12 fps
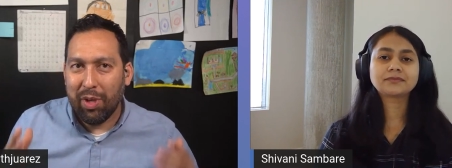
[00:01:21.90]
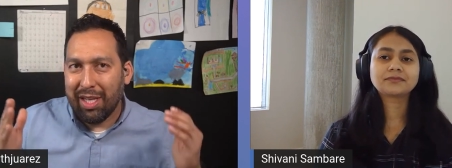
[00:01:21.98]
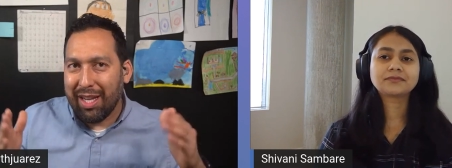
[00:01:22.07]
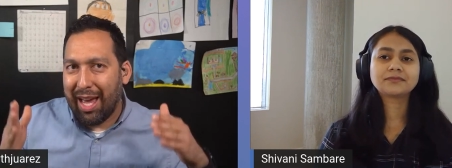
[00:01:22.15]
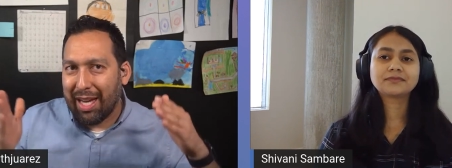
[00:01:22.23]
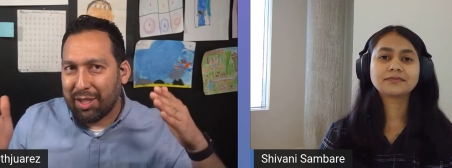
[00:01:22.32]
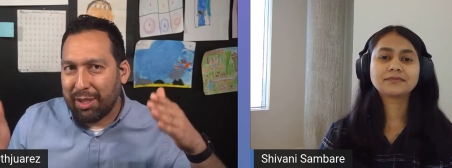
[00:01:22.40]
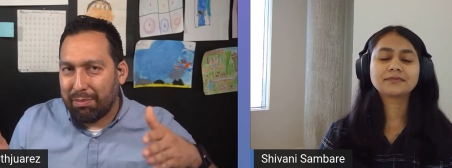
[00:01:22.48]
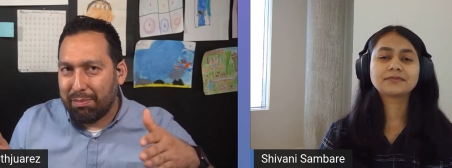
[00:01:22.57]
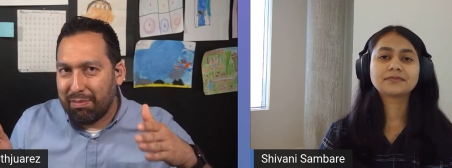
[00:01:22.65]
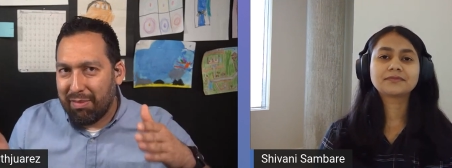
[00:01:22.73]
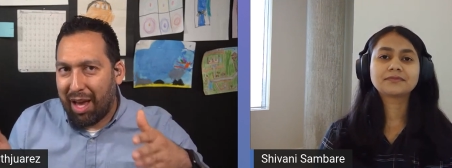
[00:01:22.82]
Speaker 1: we need to actually
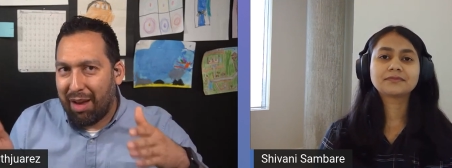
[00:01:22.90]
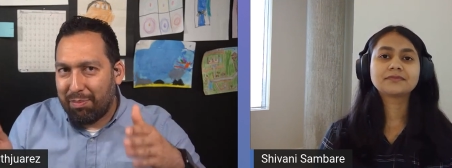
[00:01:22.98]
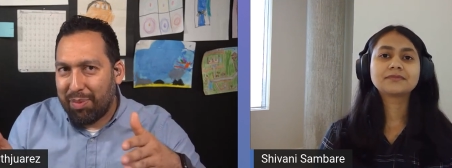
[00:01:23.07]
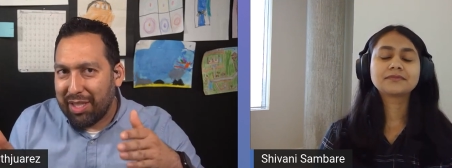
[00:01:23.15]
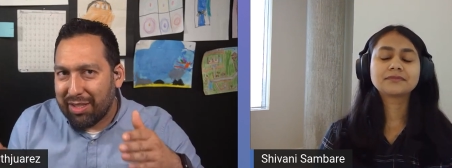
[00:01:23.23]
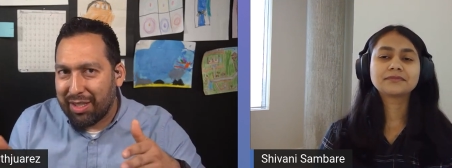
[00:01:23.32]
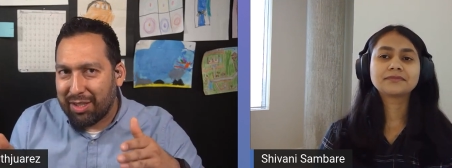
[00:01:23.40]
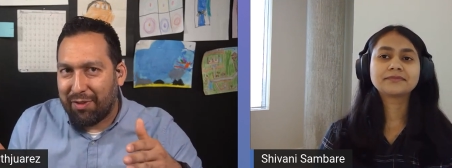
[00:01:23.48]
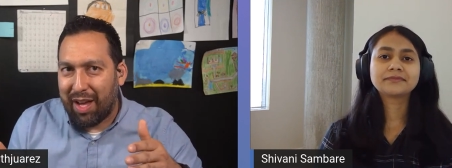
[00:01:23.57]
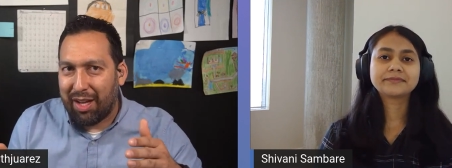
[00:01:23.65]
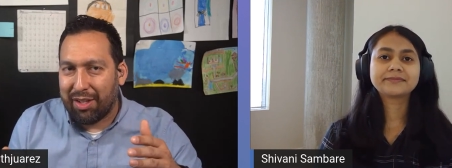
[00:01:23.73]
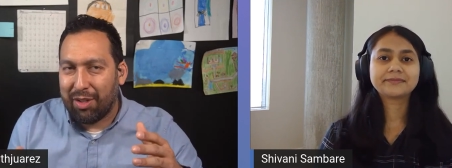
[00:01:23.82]
have business
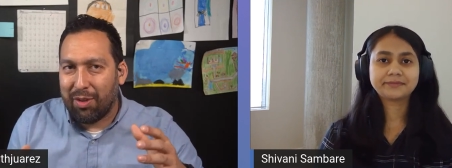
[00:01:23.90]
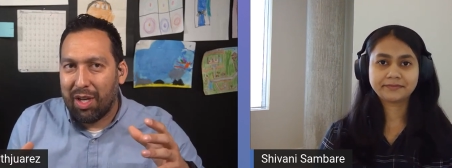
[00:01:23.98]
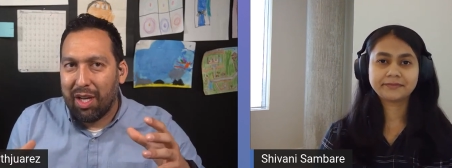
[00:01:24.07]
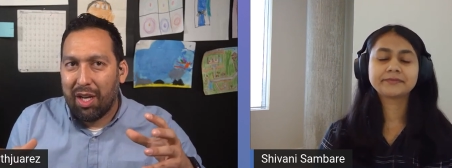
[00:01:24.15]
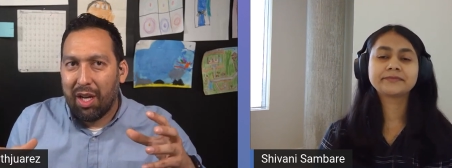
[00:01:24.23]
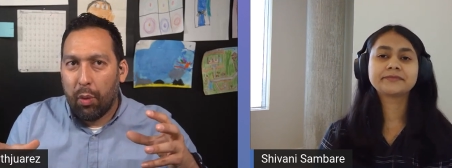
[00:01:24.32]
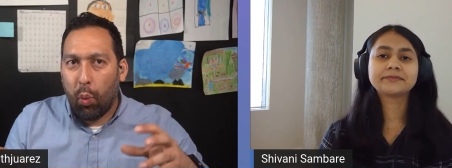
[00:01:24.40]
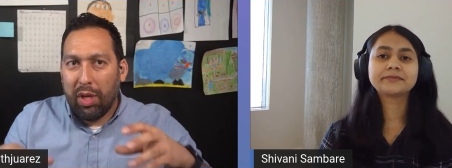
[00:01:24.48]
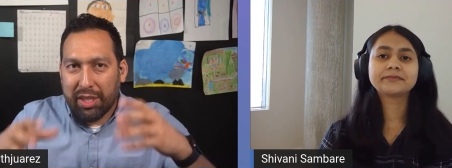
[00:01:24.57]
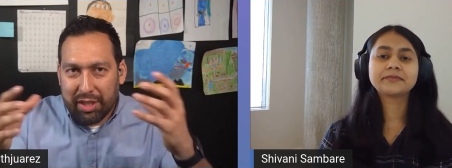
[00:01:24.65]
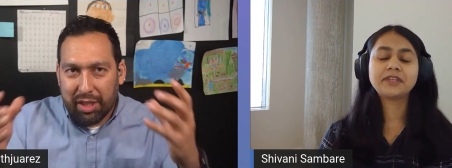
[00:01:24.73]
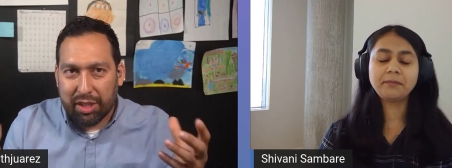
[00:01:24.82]
value.
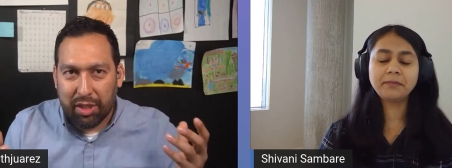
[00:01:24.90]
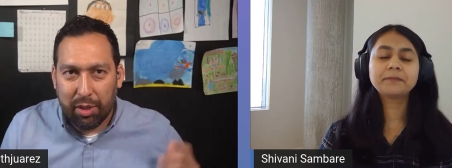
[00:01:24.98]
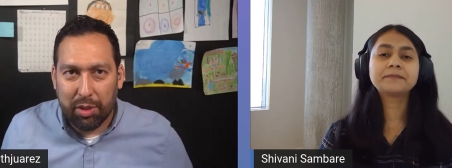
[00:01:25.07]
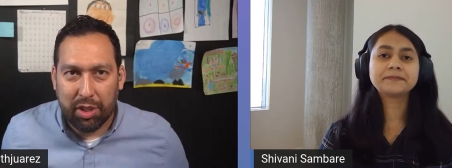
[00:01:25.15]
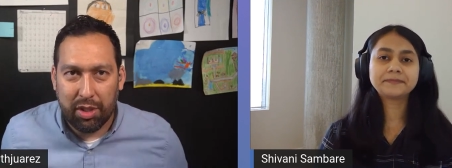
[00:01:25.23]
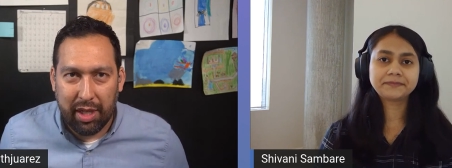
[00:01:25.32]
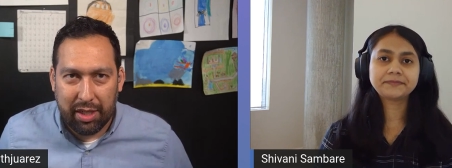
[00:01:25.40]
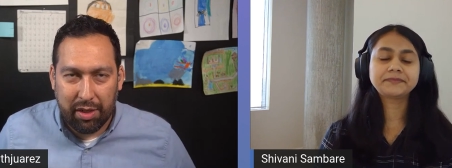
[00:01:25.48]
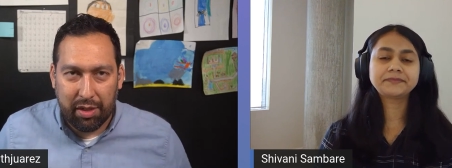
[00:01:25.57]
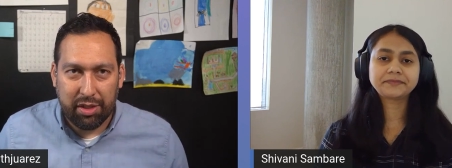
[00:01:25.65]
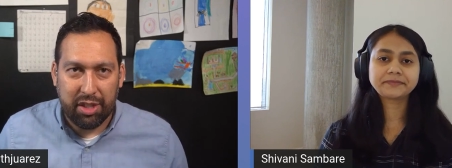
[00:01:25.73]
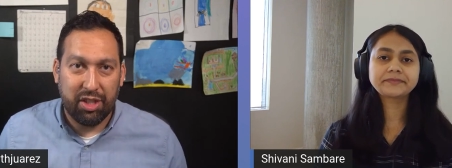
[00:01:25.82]
What's the solution that
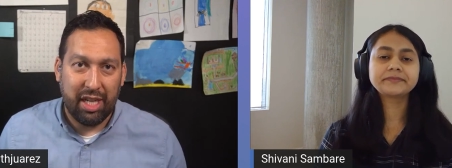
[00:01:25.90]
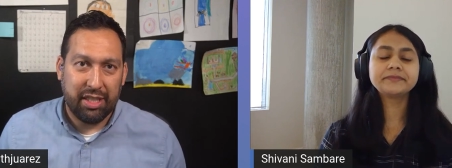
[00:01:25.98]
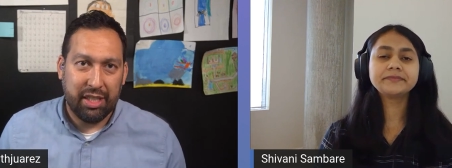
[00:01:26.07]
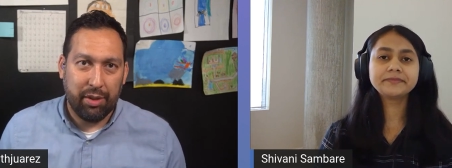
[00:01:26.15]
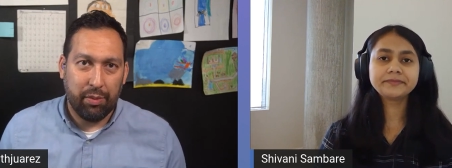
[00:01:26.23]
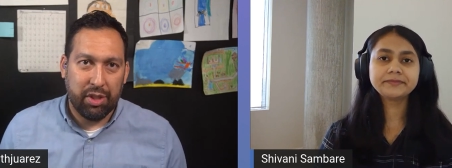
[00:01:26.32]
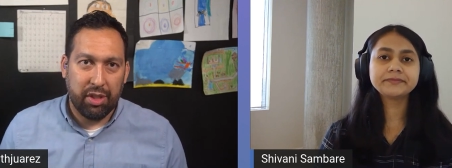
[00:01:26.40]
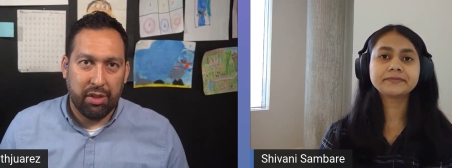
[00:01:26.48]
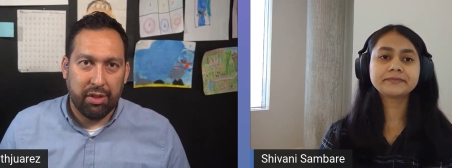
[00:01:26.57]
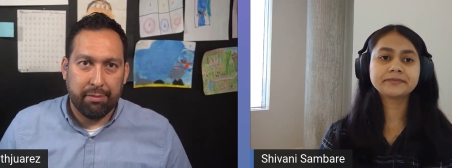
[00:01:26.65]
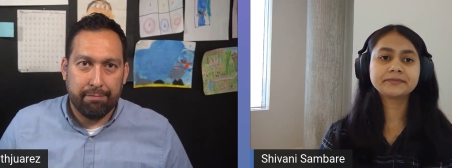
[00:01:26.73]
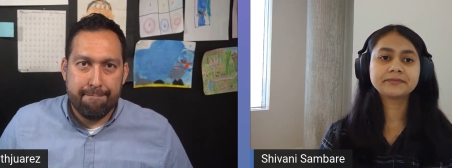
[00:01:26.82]
you're suggesting we should
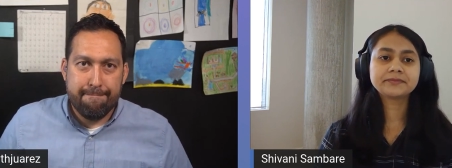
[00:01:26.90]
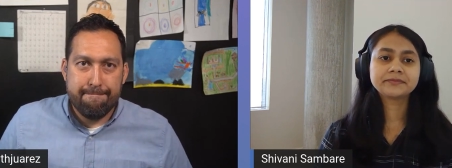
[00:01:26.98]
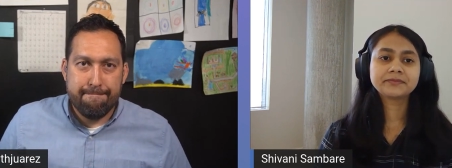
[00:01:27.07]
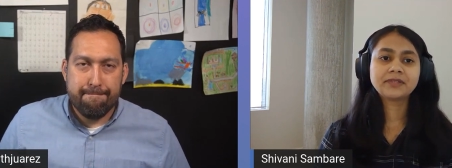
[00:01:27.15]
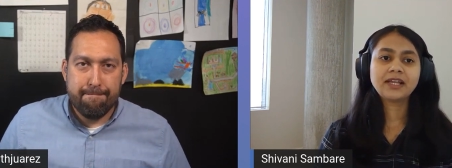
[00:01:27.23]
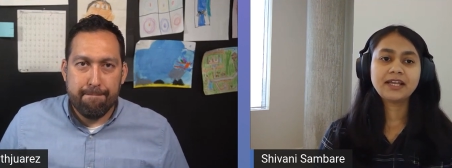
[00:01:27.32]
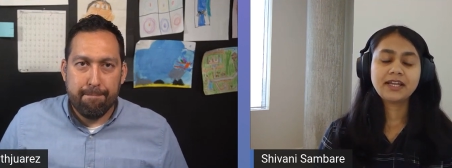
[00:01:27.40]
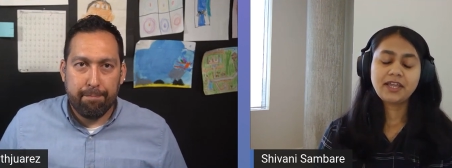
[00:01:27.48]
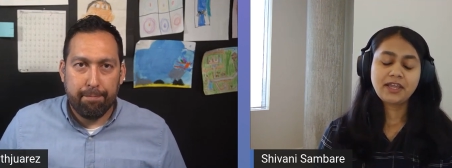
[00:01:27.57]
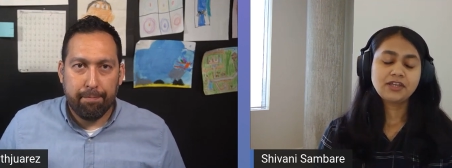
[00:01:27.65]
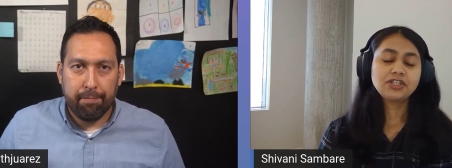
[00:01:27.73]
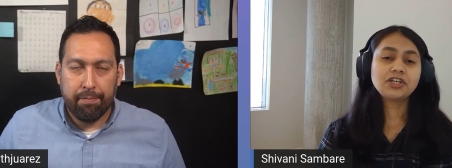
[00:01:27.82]
use?
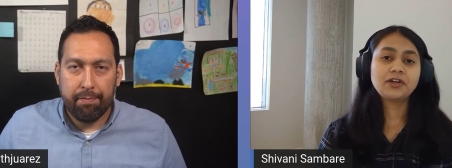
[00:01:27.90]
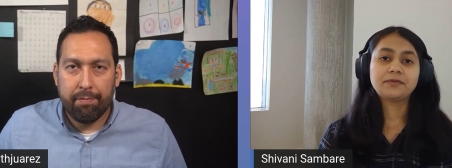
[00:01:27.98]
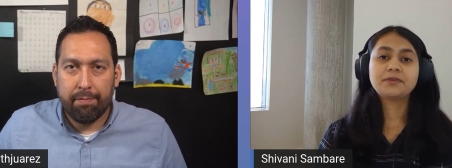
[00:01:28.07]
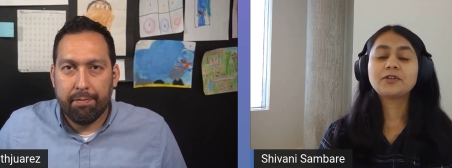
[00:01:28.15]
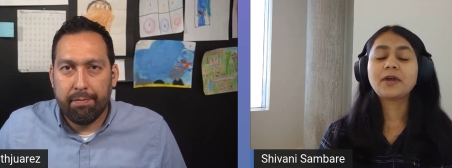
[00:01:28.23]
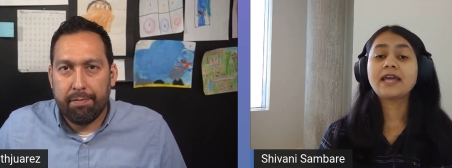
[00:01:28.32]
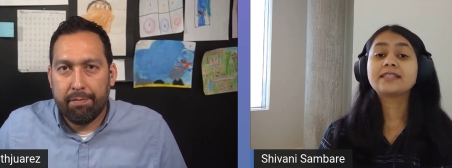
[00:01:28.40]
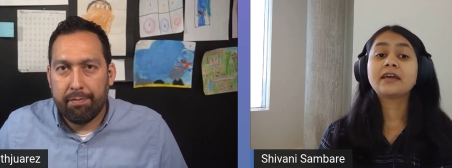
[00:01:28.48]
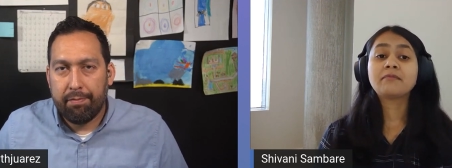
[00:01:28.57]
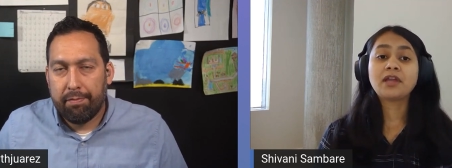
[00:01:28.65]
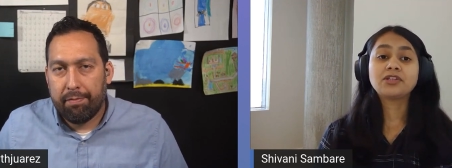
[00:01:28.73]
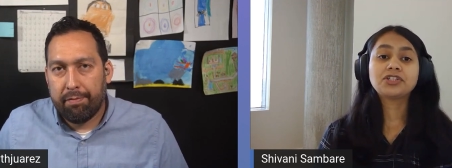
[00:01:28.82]
Speaker 2: Sure. So as I
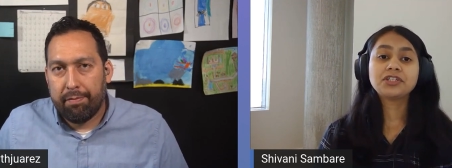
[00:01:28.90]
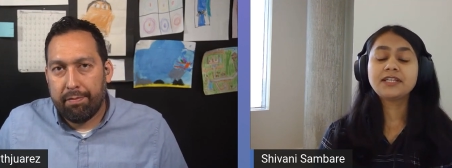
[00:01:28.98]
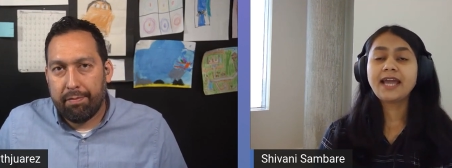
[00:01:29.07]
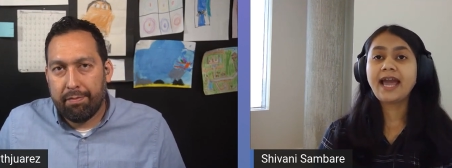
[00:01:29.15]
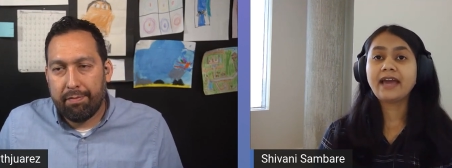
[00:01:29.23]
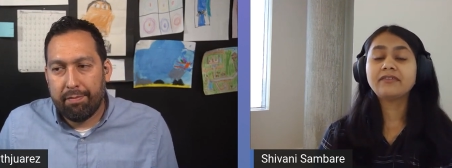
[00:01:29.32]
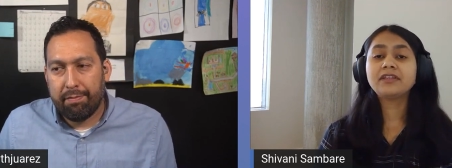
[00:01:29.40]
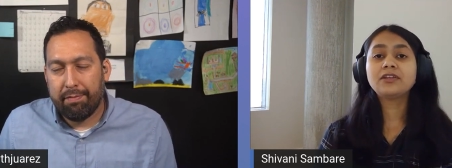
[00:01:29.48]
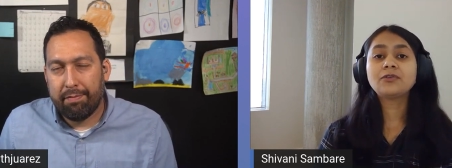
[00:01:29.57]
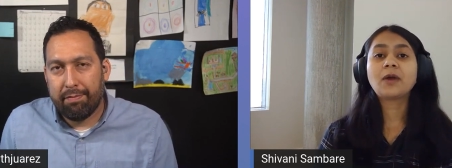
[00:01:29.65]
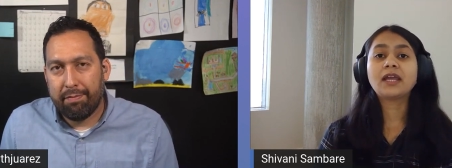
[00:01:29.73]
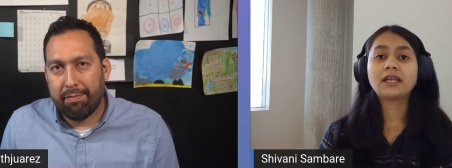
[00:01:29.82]
mentioned, having the
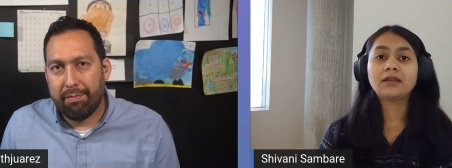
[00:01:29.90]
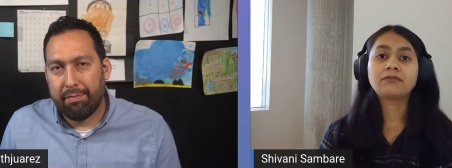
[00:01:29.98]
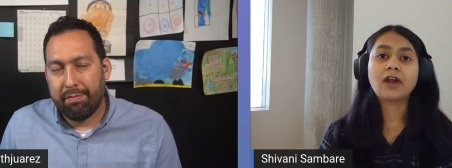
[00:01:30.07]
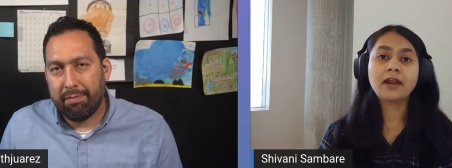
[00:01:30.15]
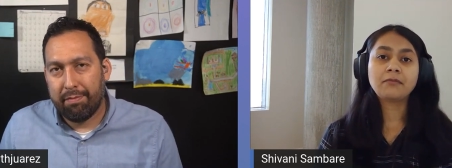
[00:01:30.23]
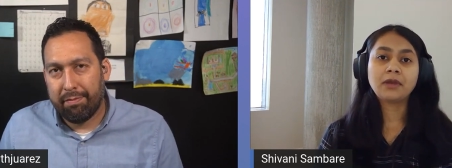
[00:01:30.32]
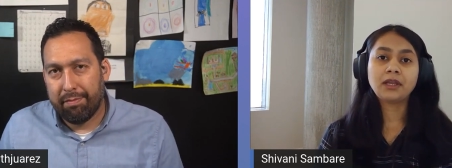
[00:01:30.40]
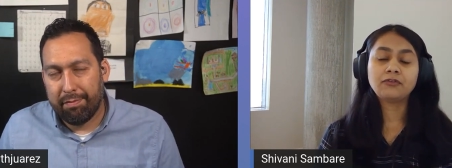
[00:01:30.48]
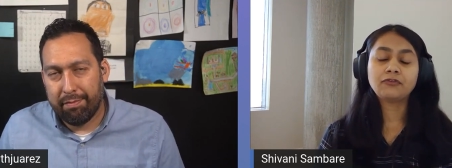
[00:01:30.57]
right environment